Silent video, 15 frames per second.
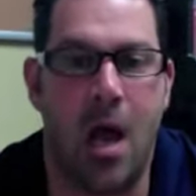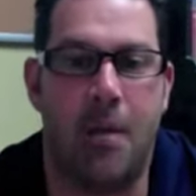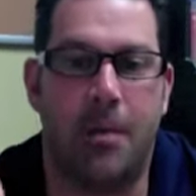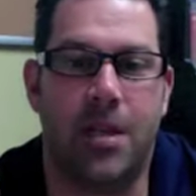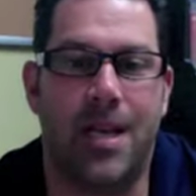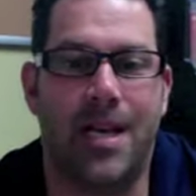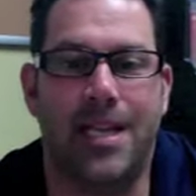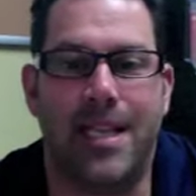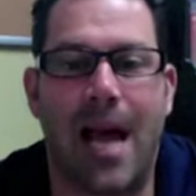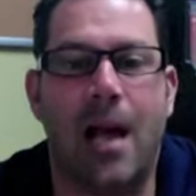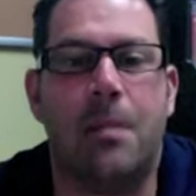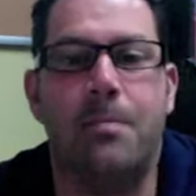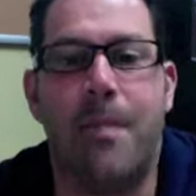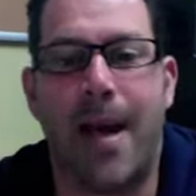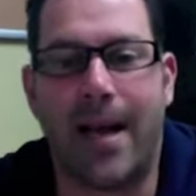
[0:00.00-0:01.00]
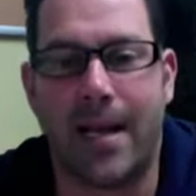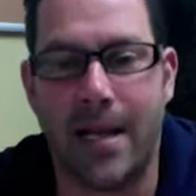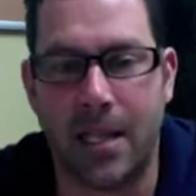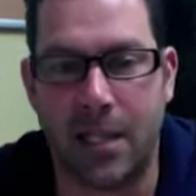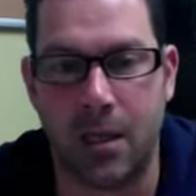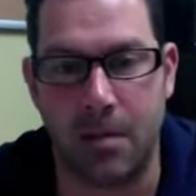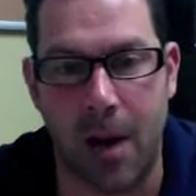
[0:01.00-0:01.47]
But the exact
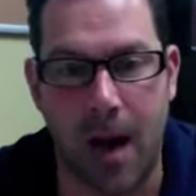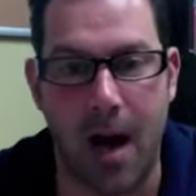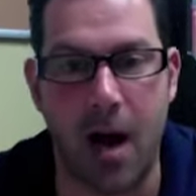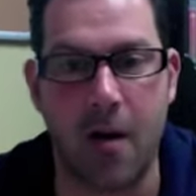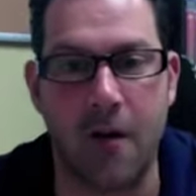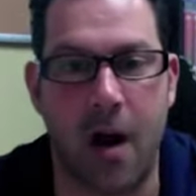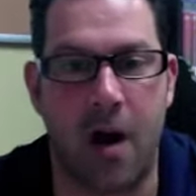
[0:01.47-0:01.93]
mechanism of